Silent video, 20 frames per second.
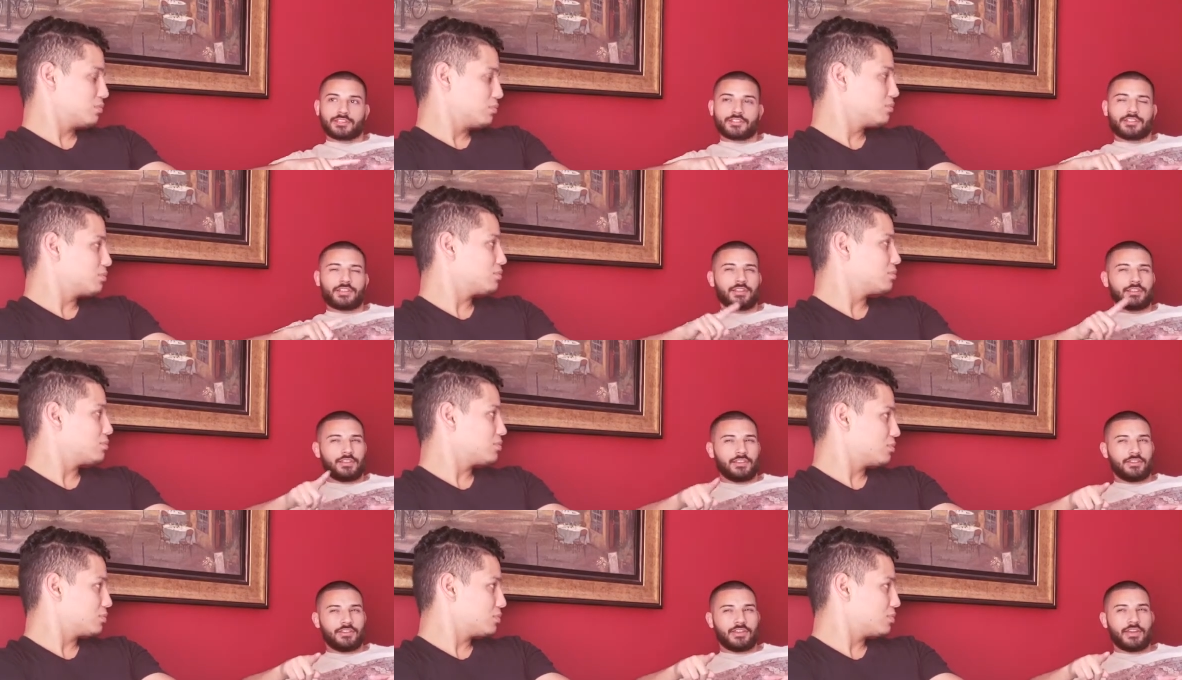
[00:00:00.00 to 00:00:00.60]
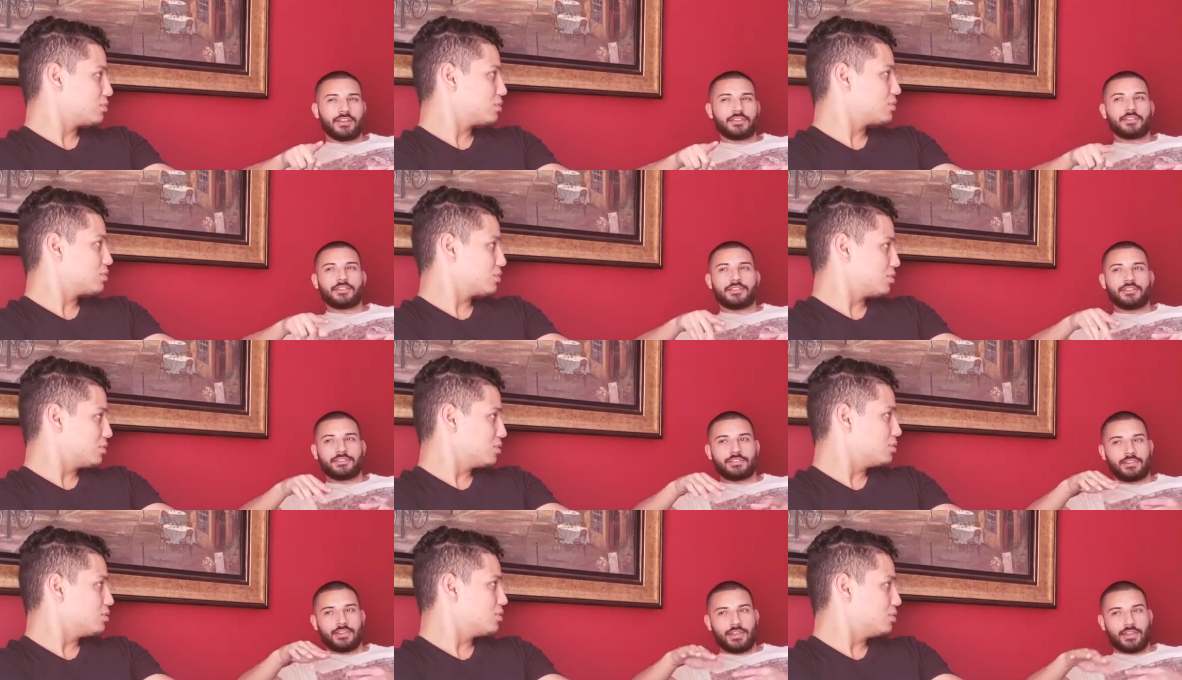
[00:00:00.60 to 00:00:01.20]
Speaker 1: So I think you kind of need
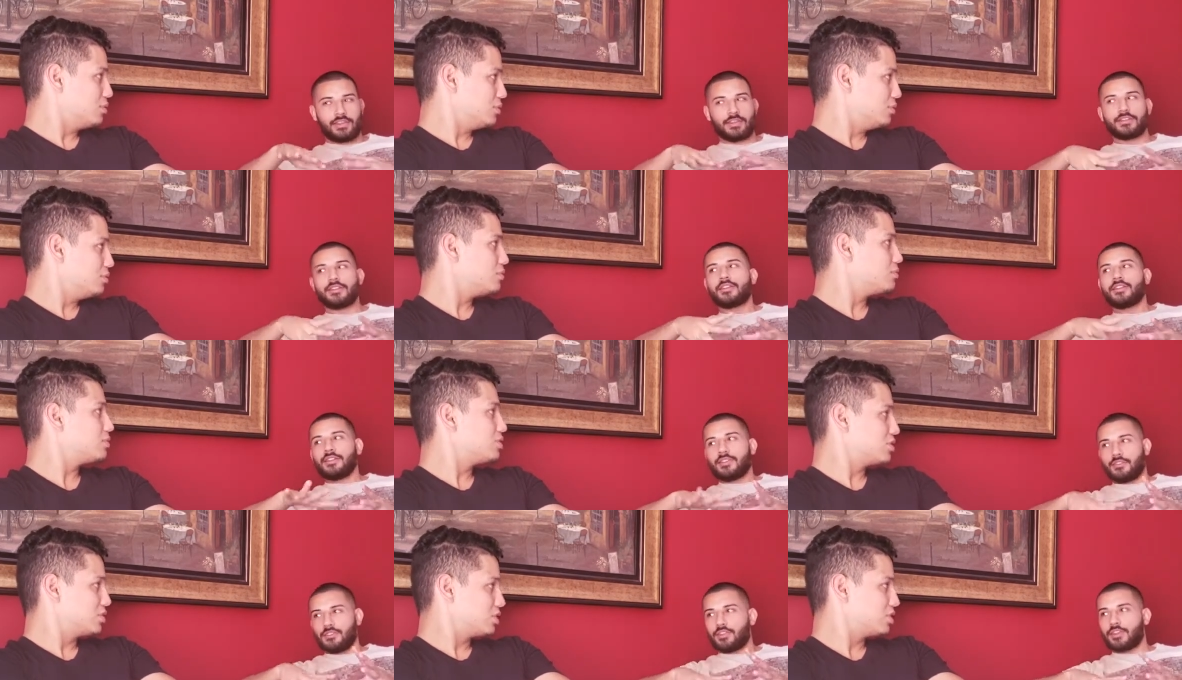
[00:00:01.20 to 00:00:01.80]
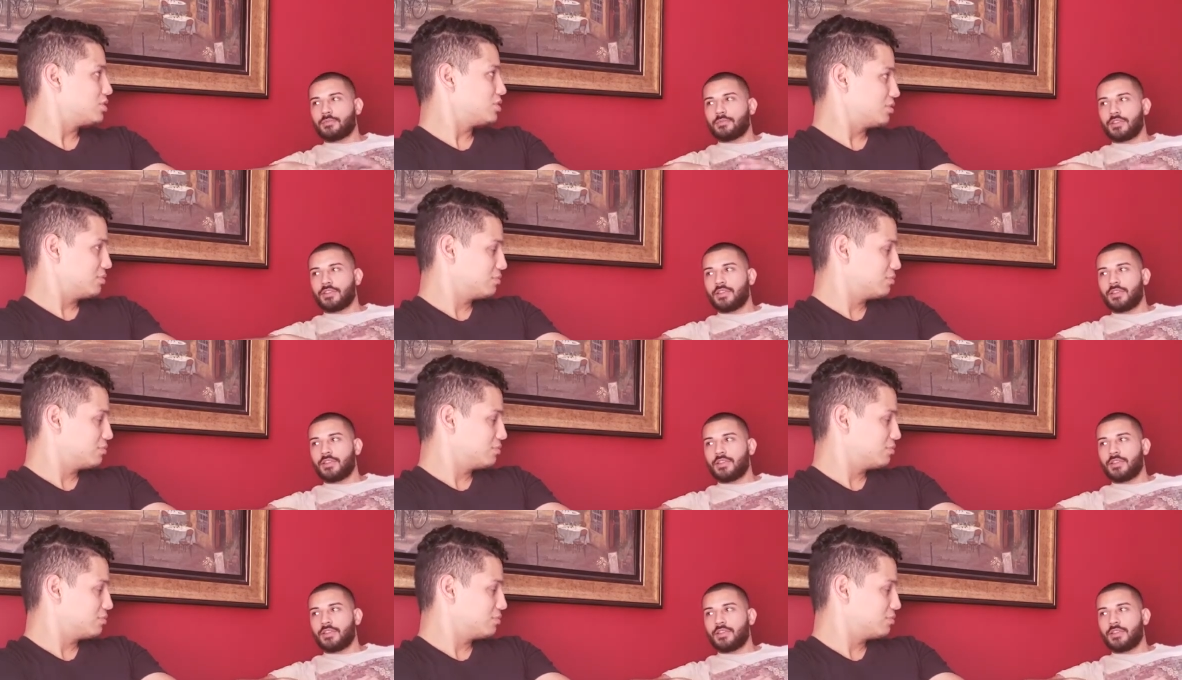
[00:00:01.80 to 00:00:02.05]
to, like, you know what I mean?